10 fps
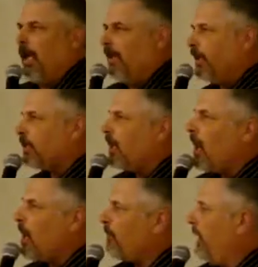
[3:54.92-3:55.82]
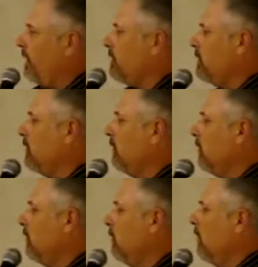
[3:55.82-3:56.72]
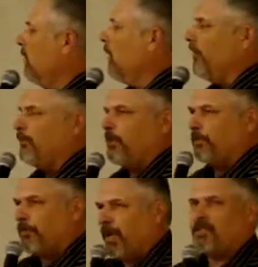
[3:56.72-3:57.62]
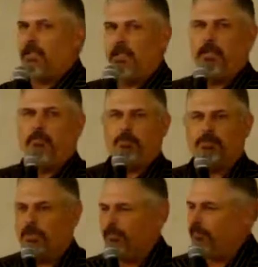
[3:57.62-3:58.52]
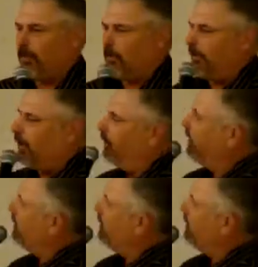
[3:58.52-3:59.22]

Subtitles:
And their comments of the president of Missouri Farm Bureau, and